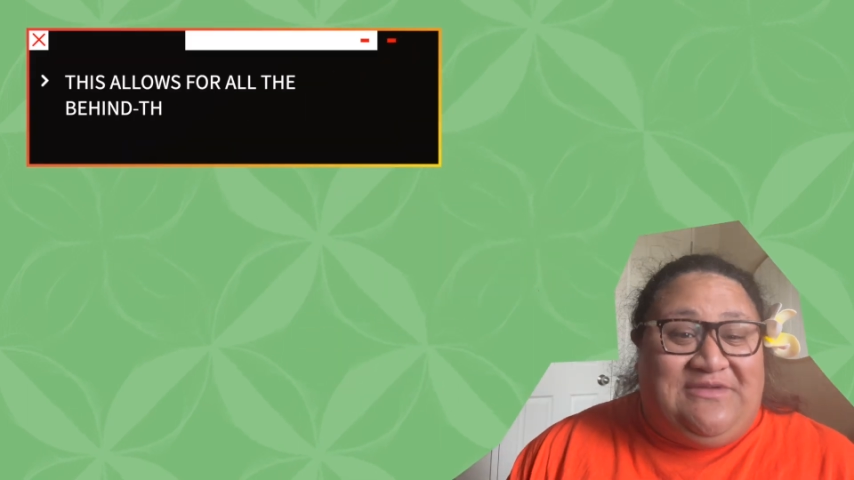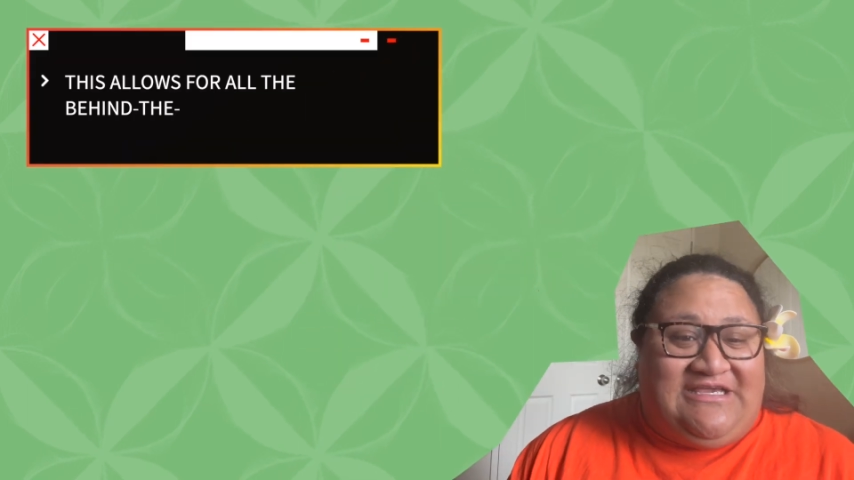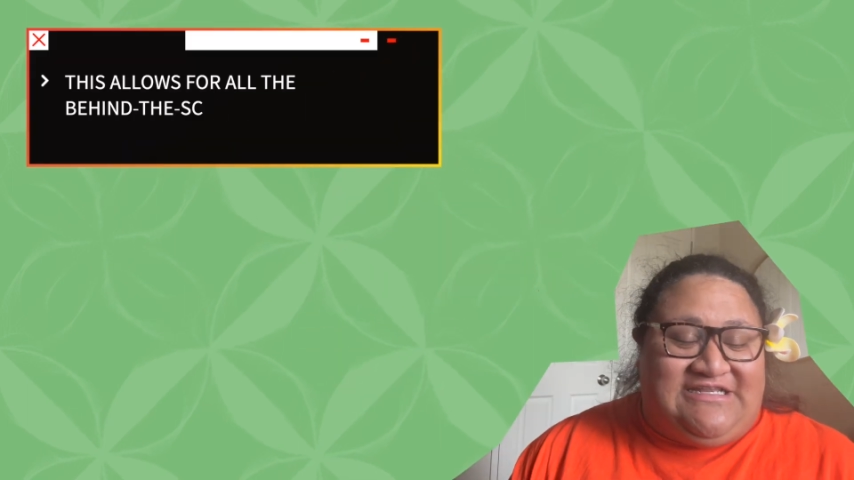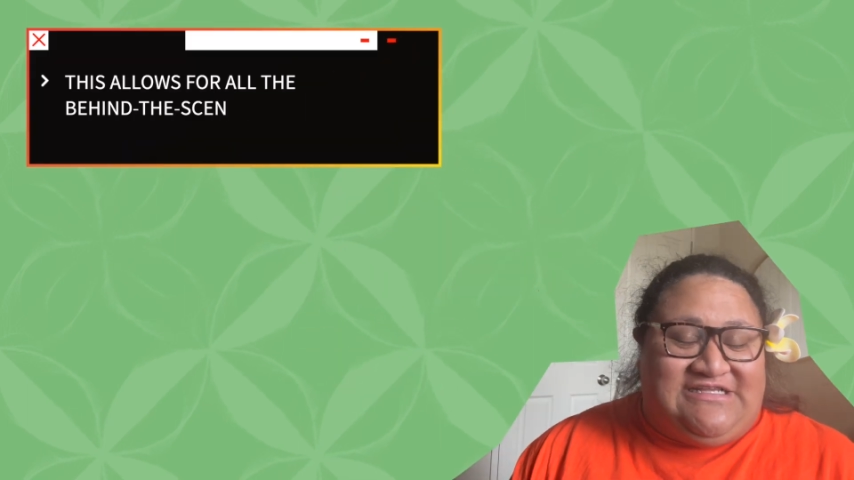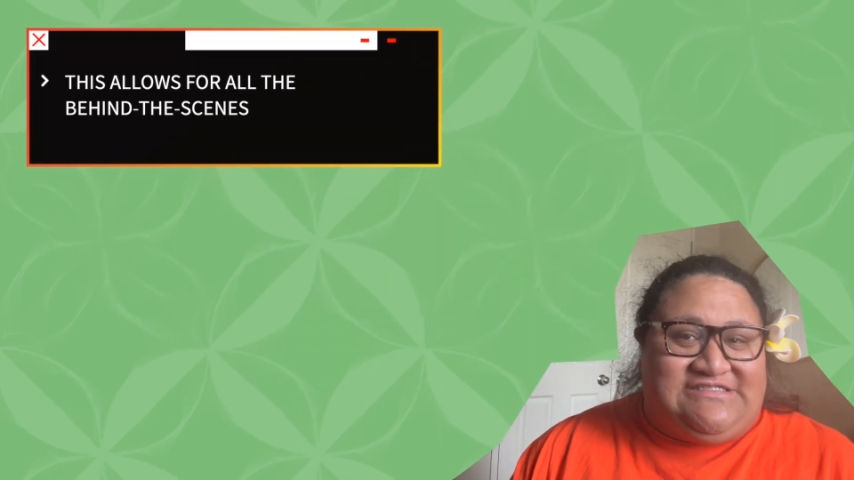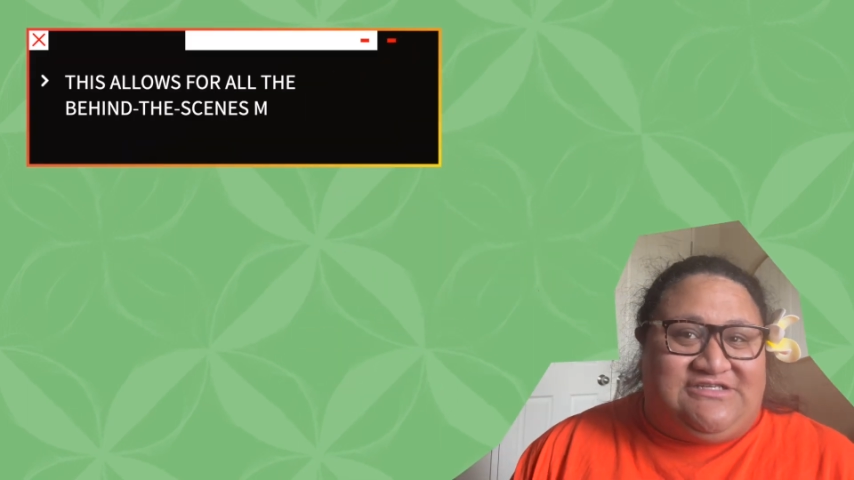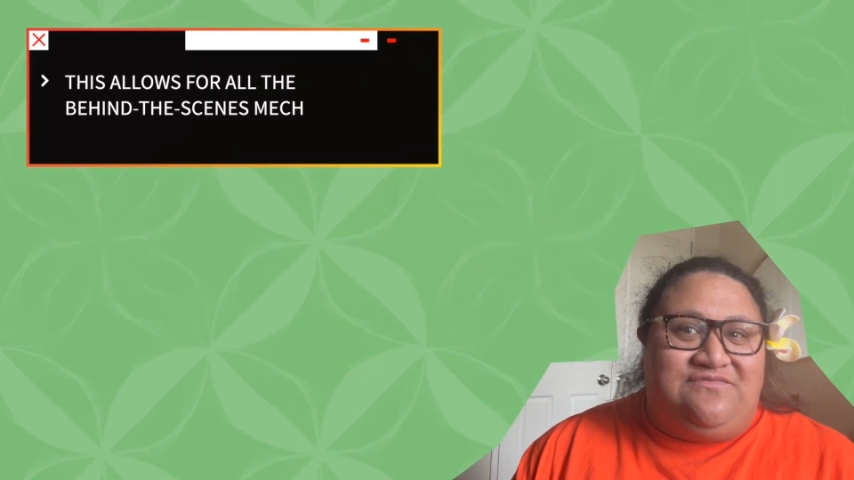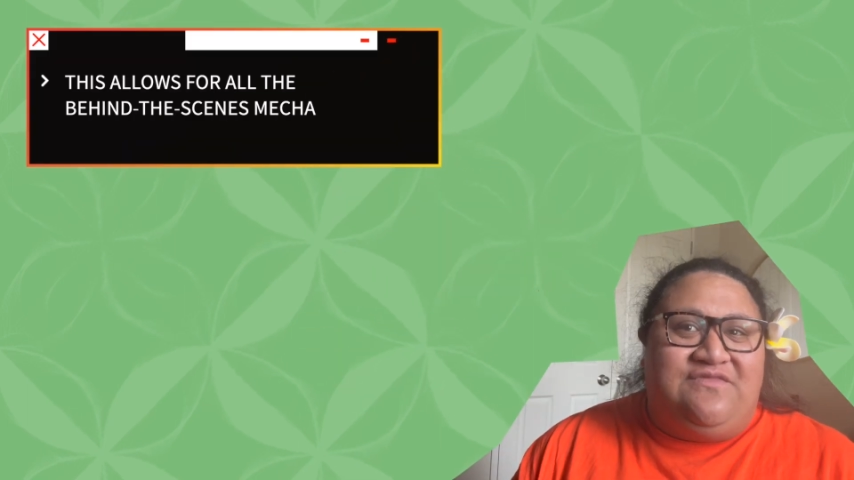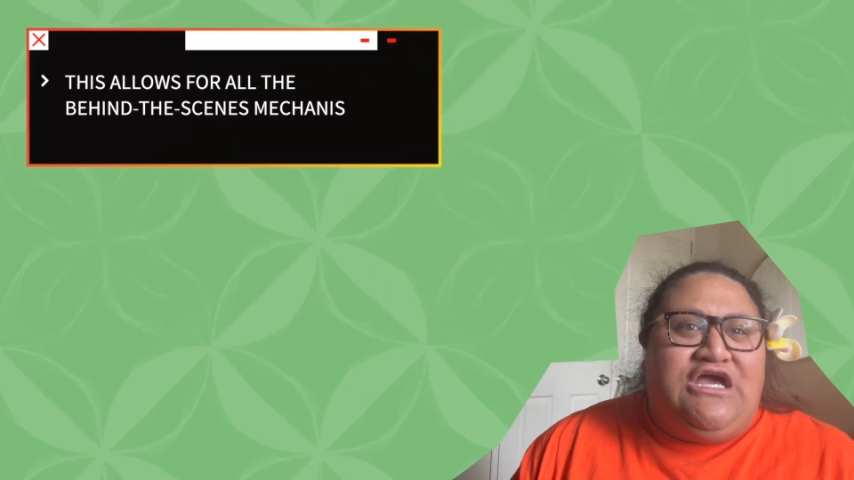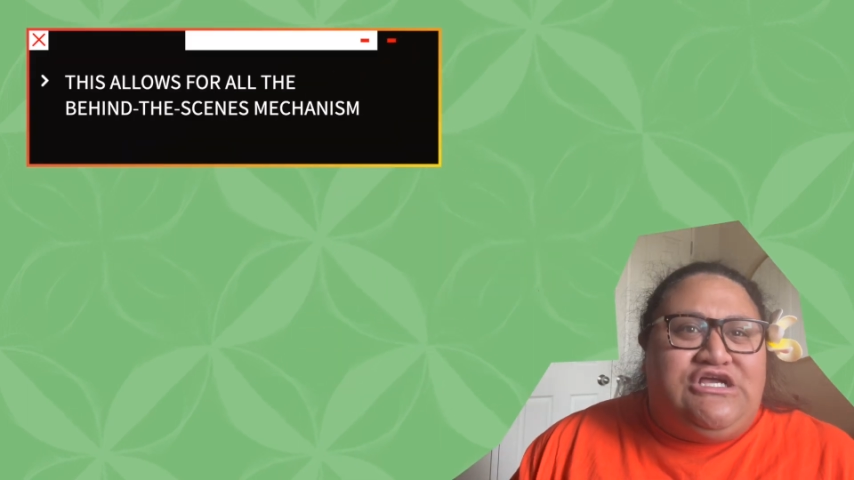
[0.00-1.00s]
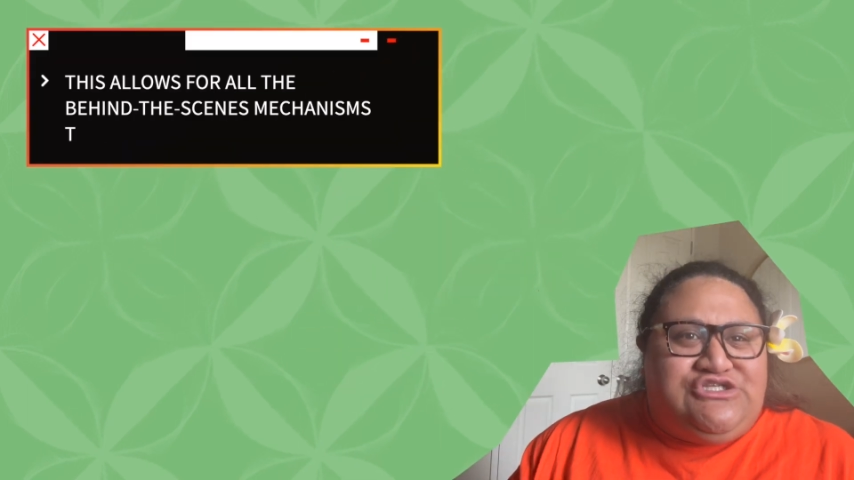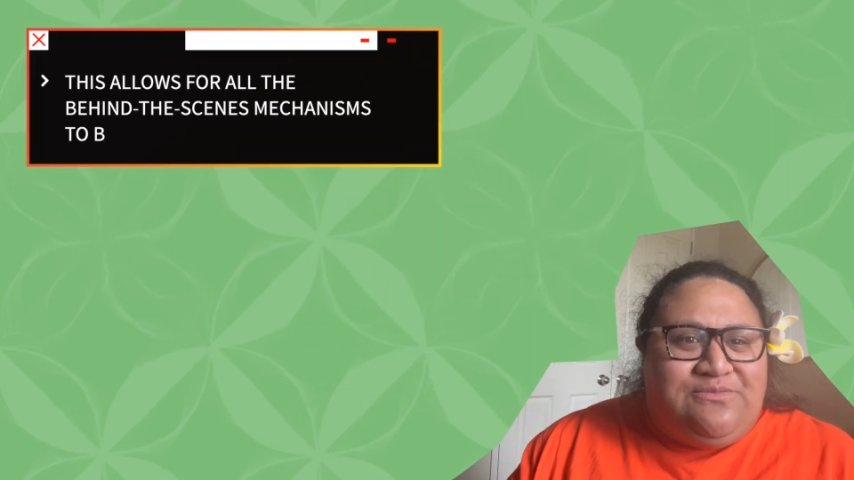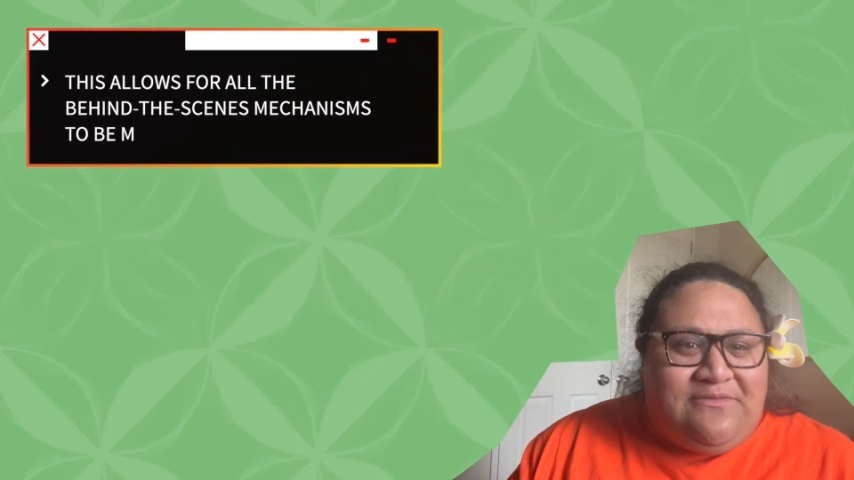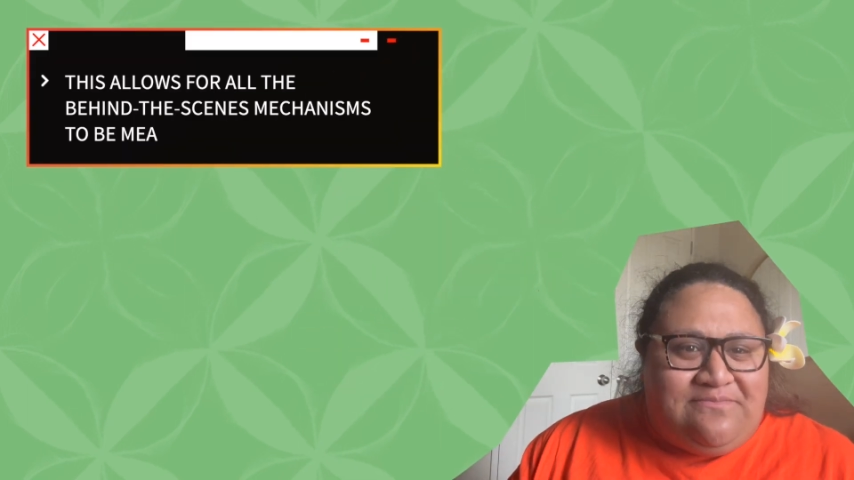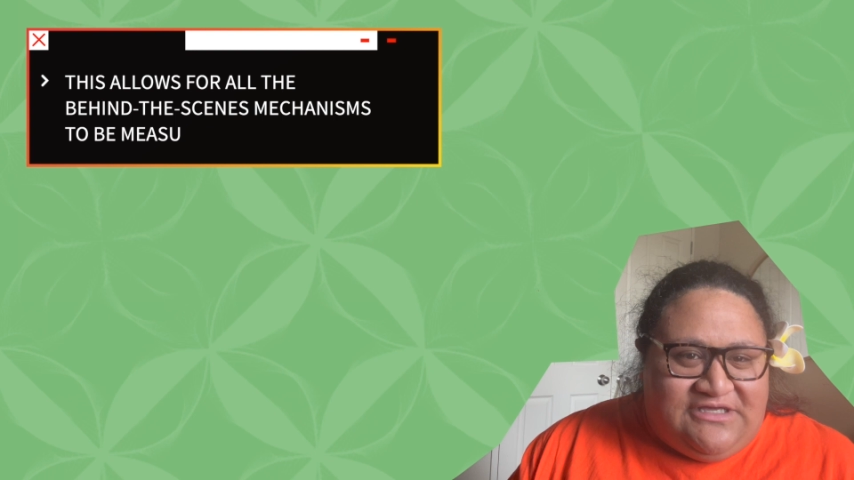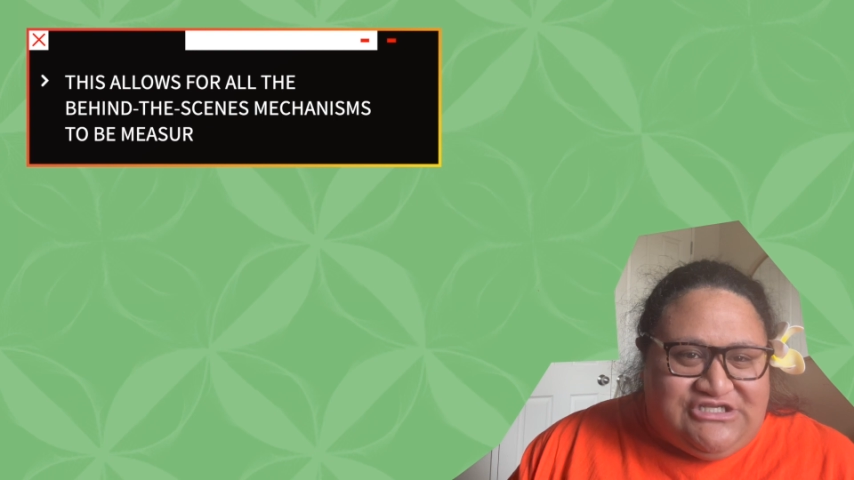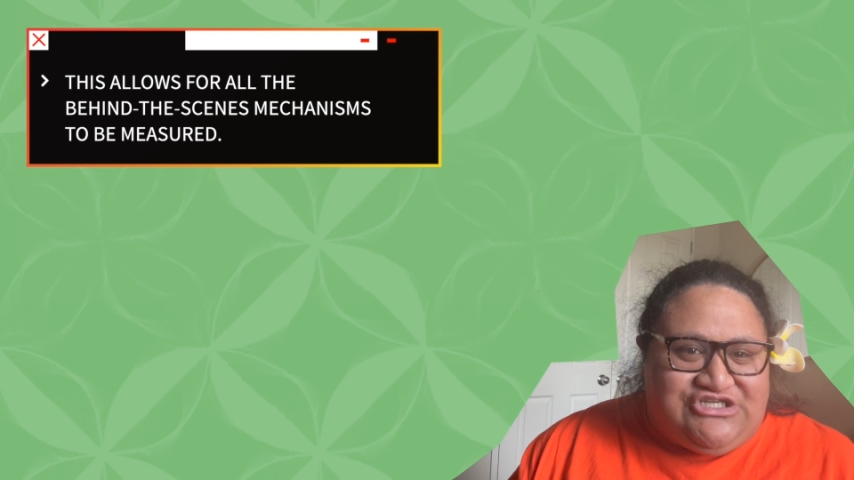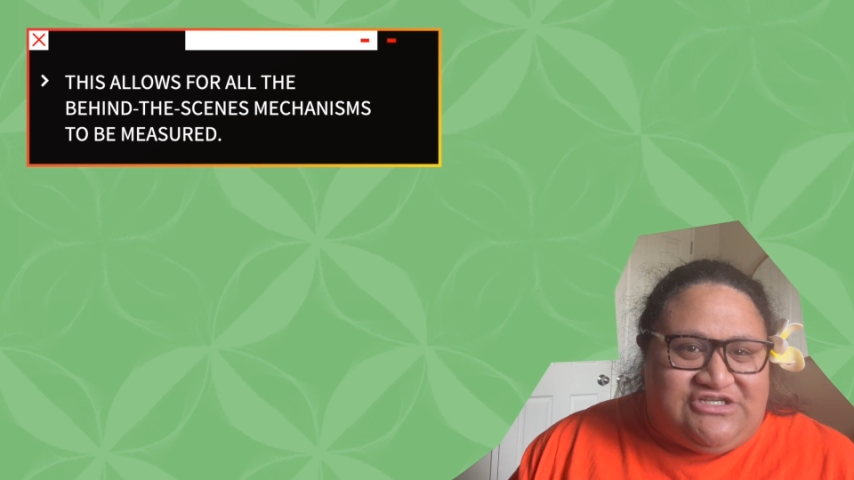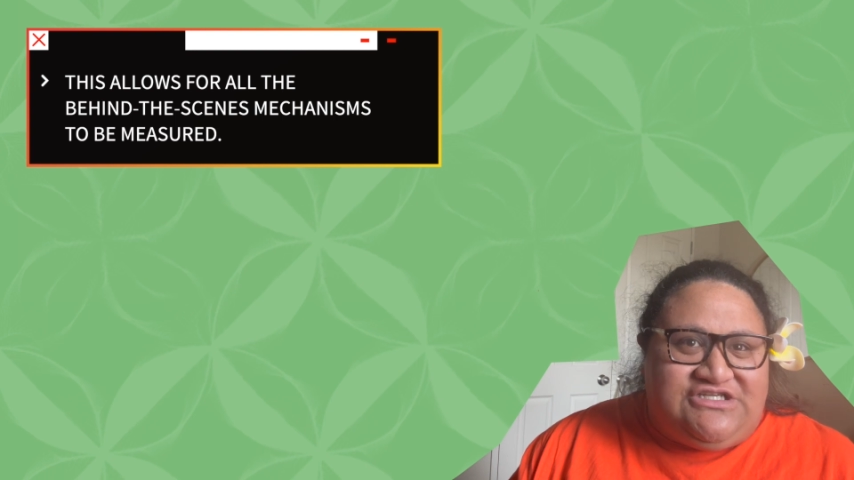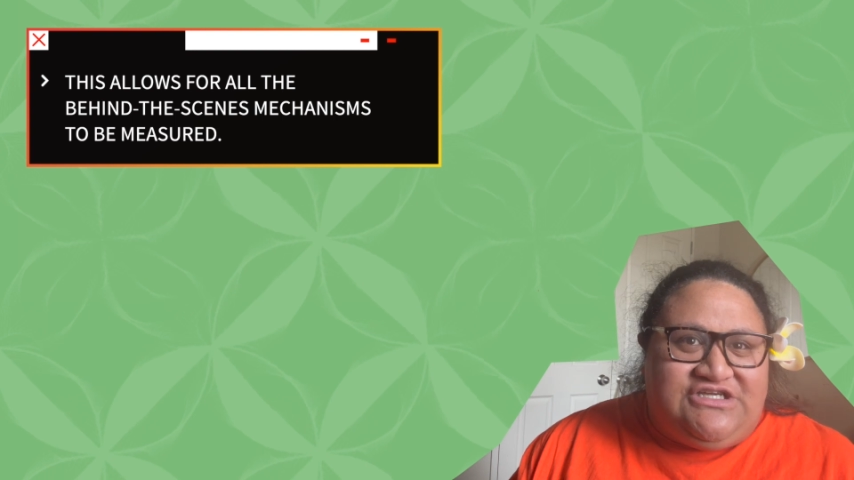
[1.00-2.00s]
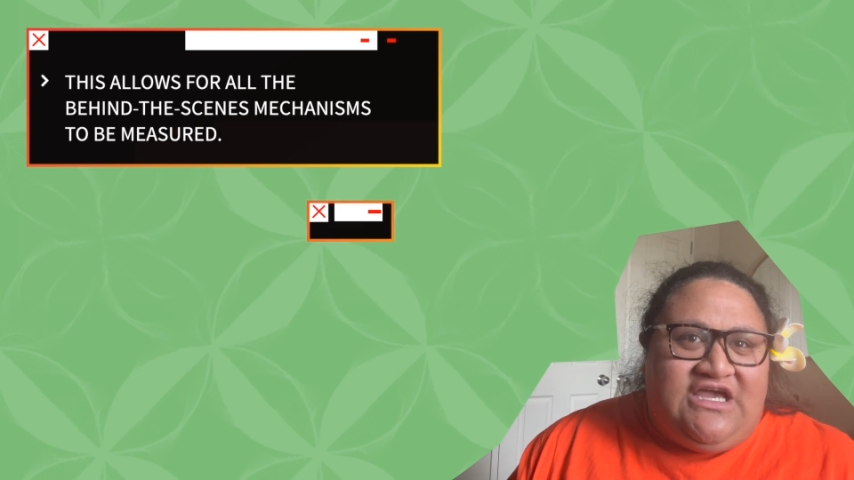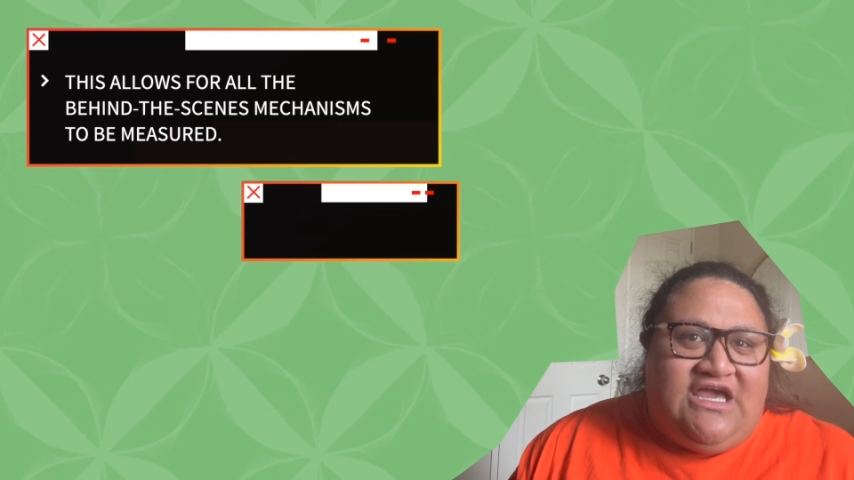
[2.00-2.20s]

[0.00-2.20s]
mechanism to be measured.